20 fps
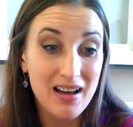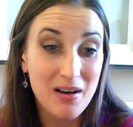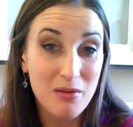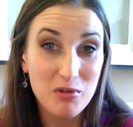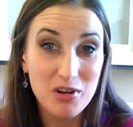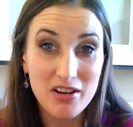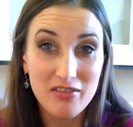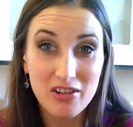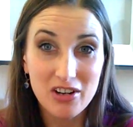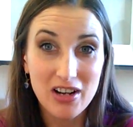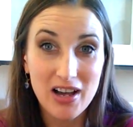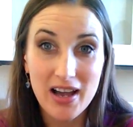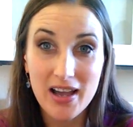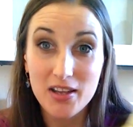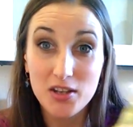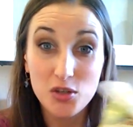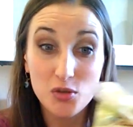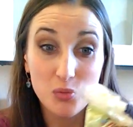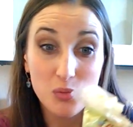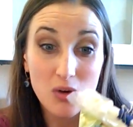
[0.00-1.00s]
whatever
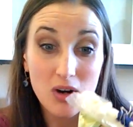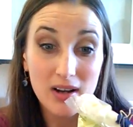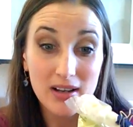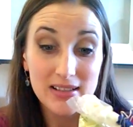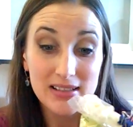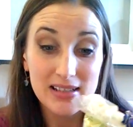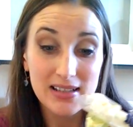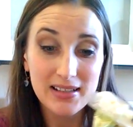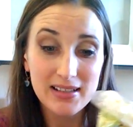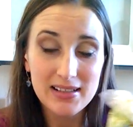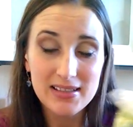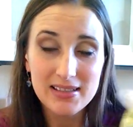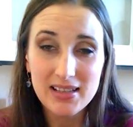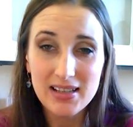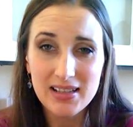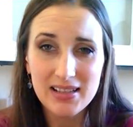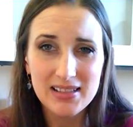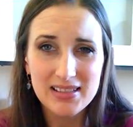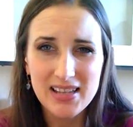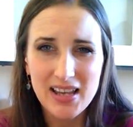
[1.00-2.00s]
kind you want, and it's
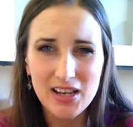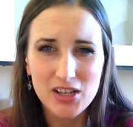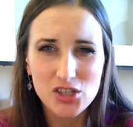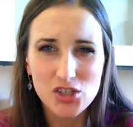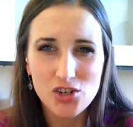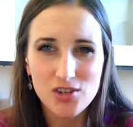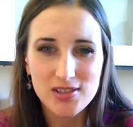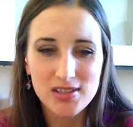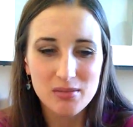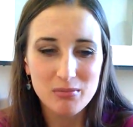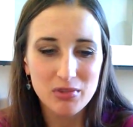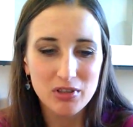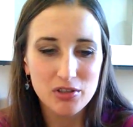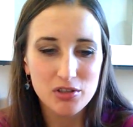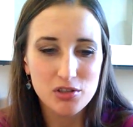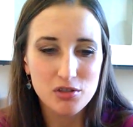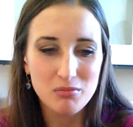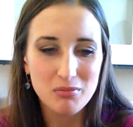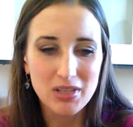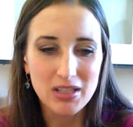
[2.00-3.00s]
got a texture
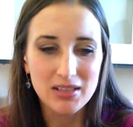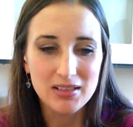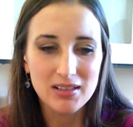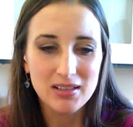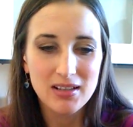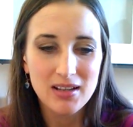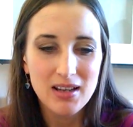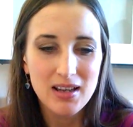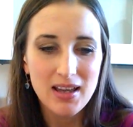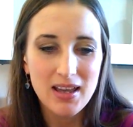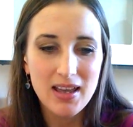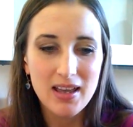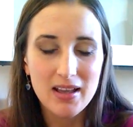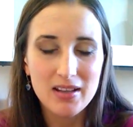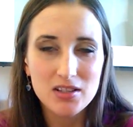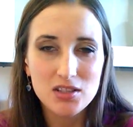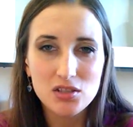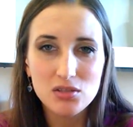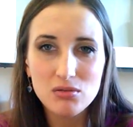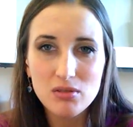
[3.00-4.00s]
similar to meat.
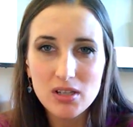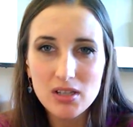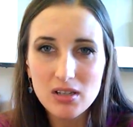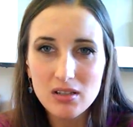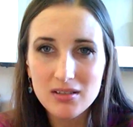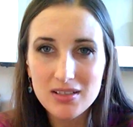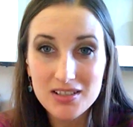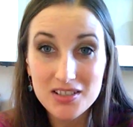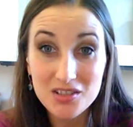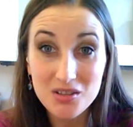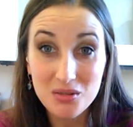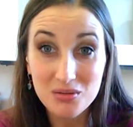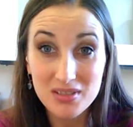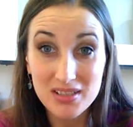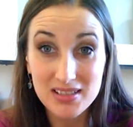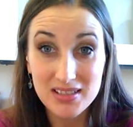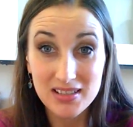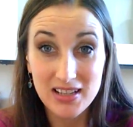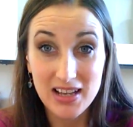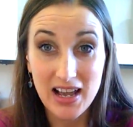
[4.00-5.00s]
And soy on its own
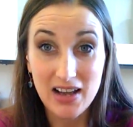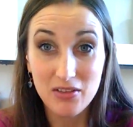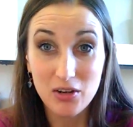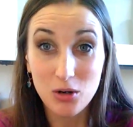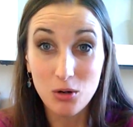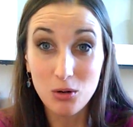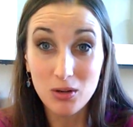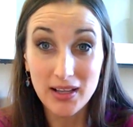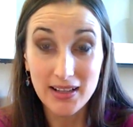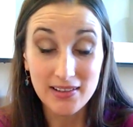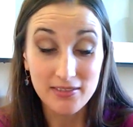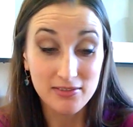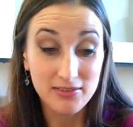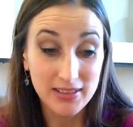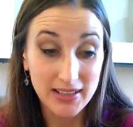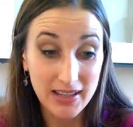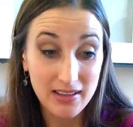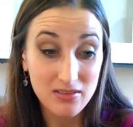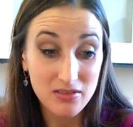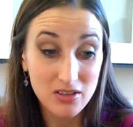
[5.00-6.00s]
doesn't have a whole lot of
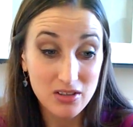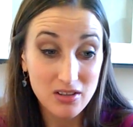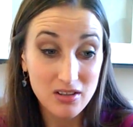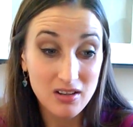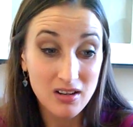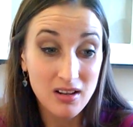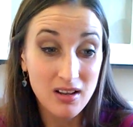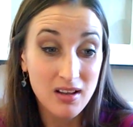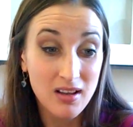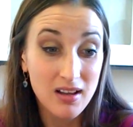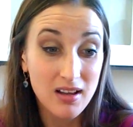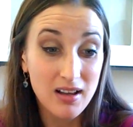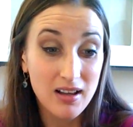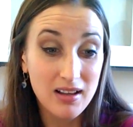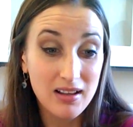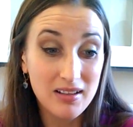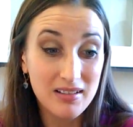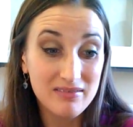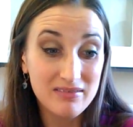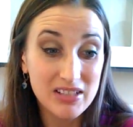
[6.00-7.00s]
flavor,
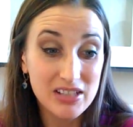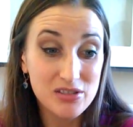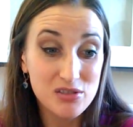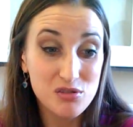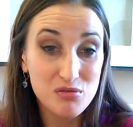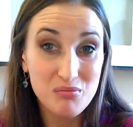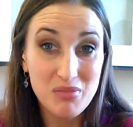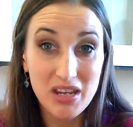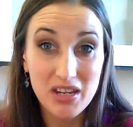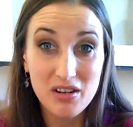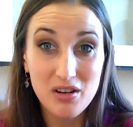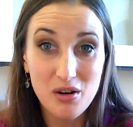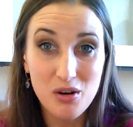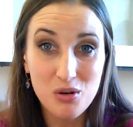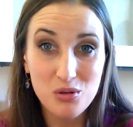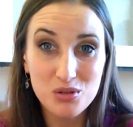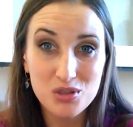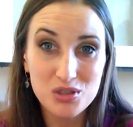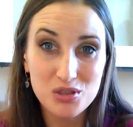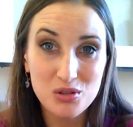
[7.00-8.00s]
as you may
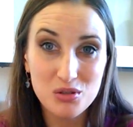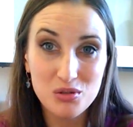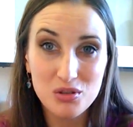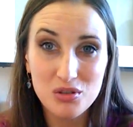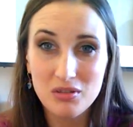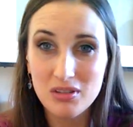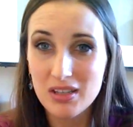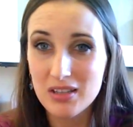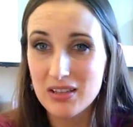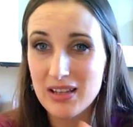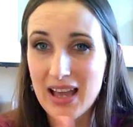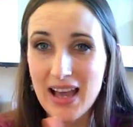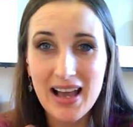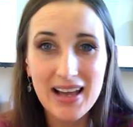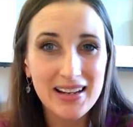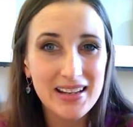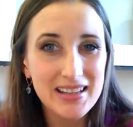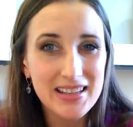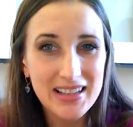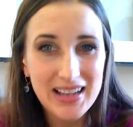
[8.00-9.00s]
know, so you can
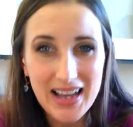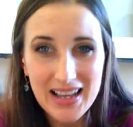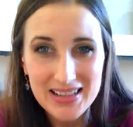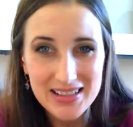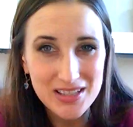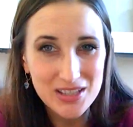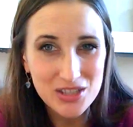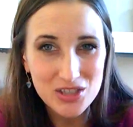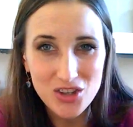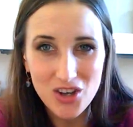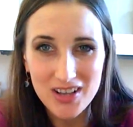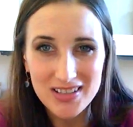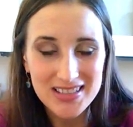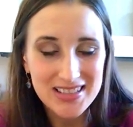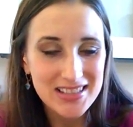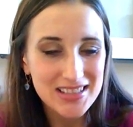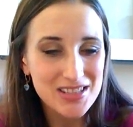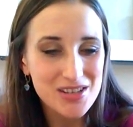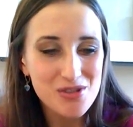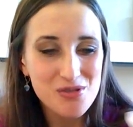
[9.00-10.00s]
add any kinds of
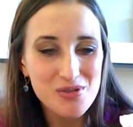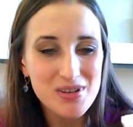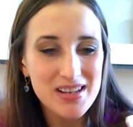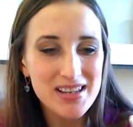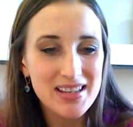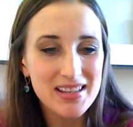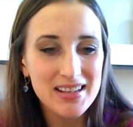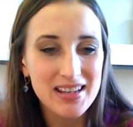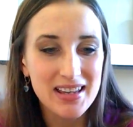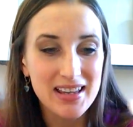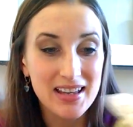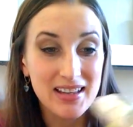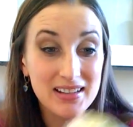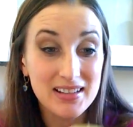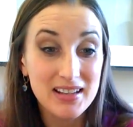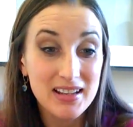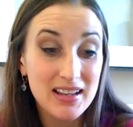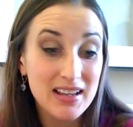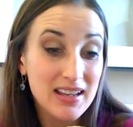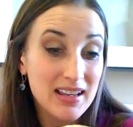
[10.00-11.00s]
sauces to it, and
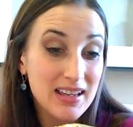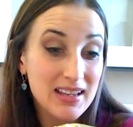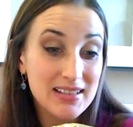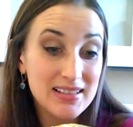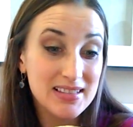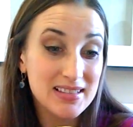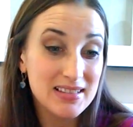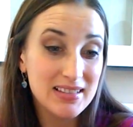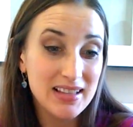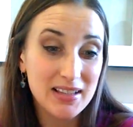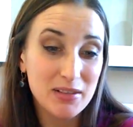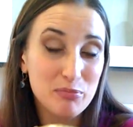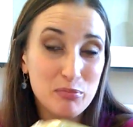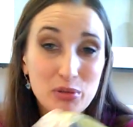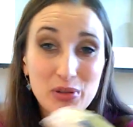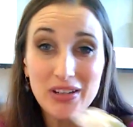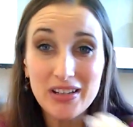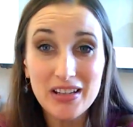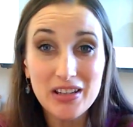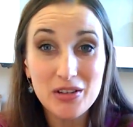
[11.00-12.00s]
it's like
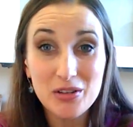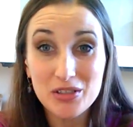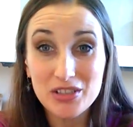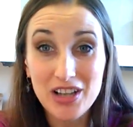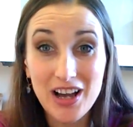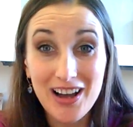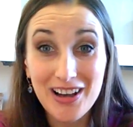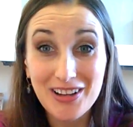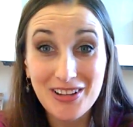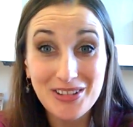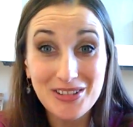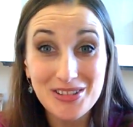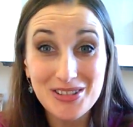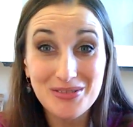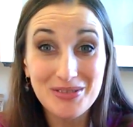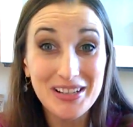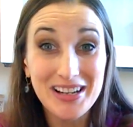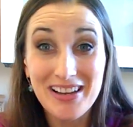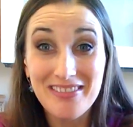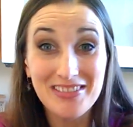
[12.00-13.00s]
put it in your
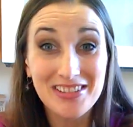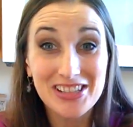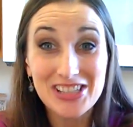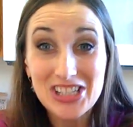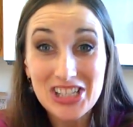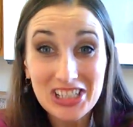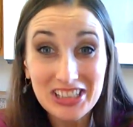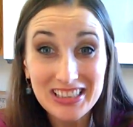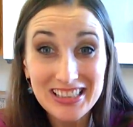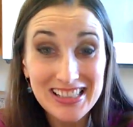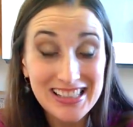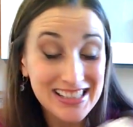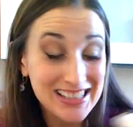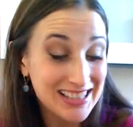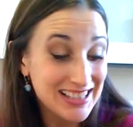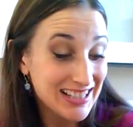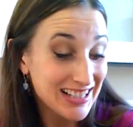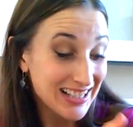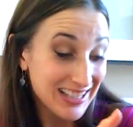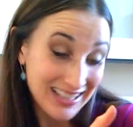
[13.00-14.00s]
tacos, whatever,
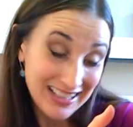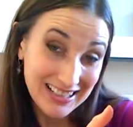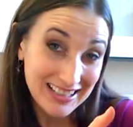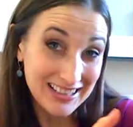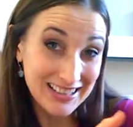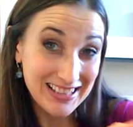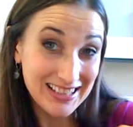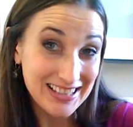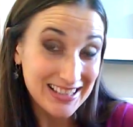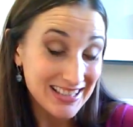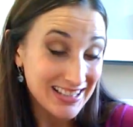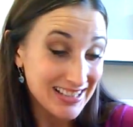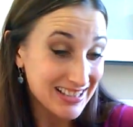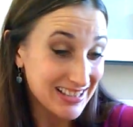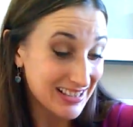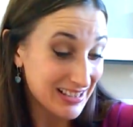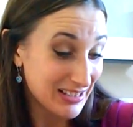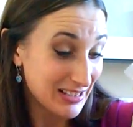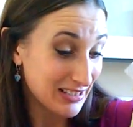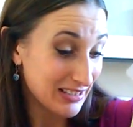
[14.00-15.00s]
chilies. This
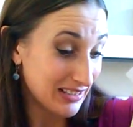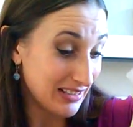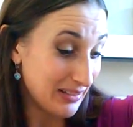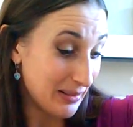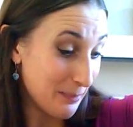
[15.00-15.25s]
is